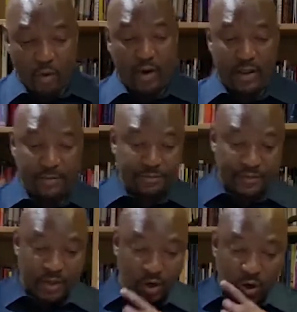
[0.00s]
the morning,
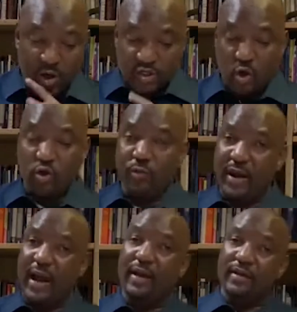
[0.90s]
So
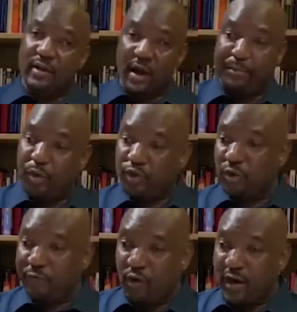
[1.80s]
you better
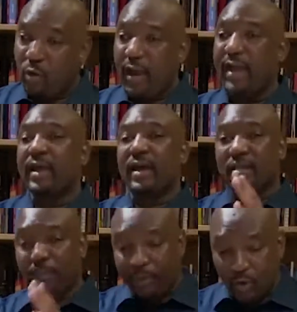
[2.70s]
put your phone
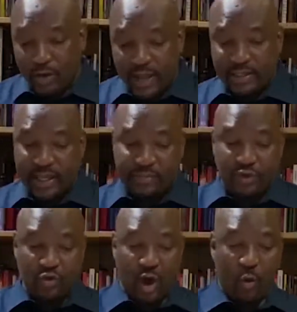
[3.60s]
away. The blue light
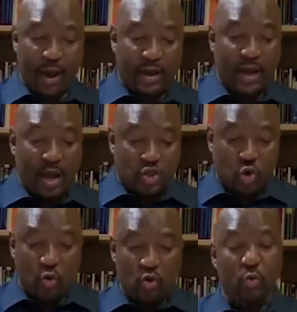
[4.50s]
keeps you awake.
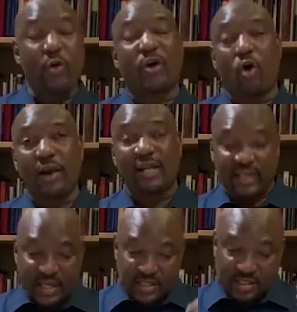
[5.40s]
So we
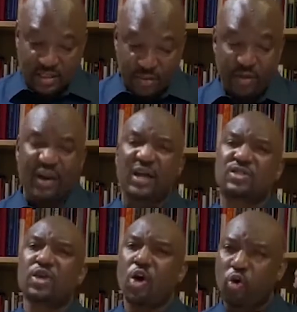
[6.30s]
call it
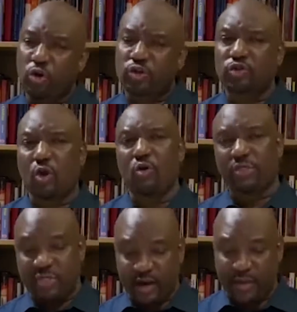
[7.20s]
stimulus
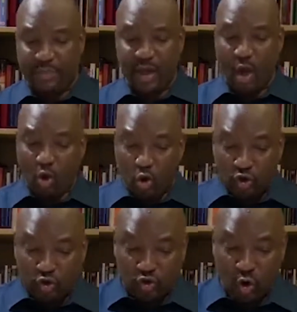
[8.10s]
control therapy.
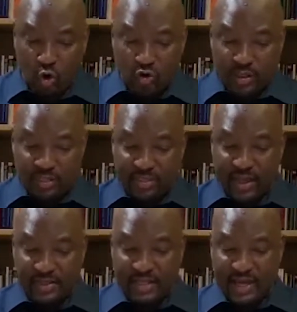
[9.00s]
Control
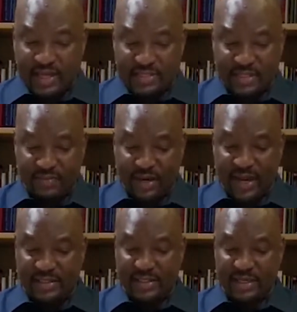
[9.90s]
the things that are
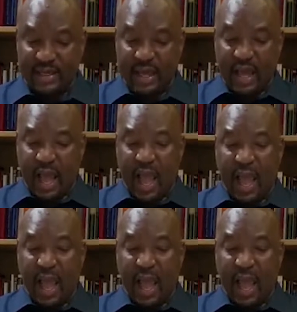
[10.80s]
stimulating